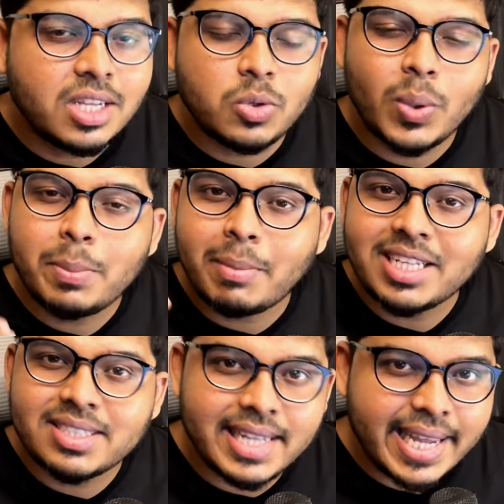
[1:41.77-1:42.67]
You wanna
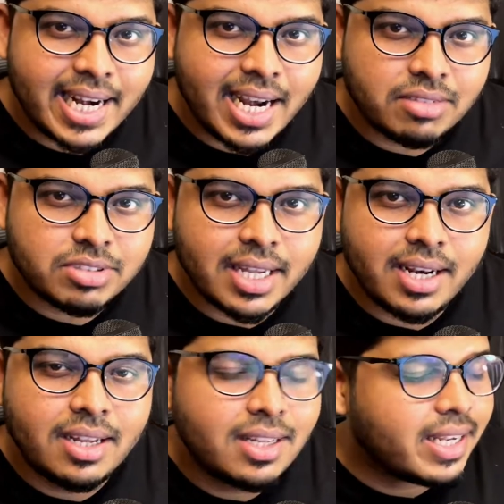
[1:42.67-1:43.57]
match their lifestyle.
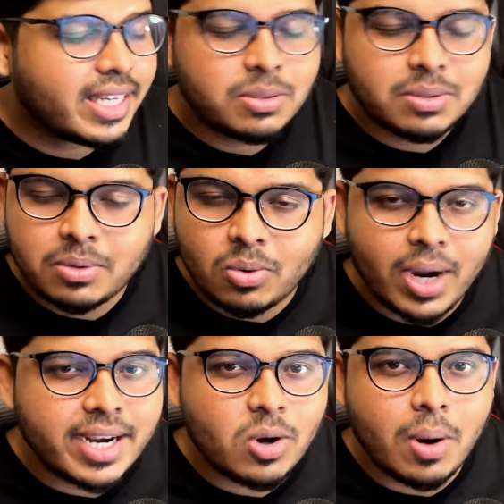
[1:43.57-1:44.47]
It's
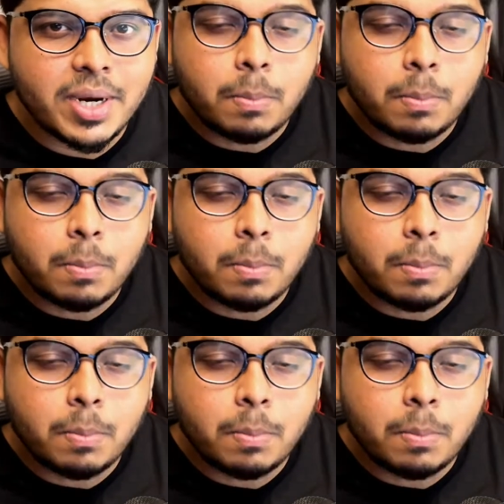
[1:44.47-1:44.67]
quite common,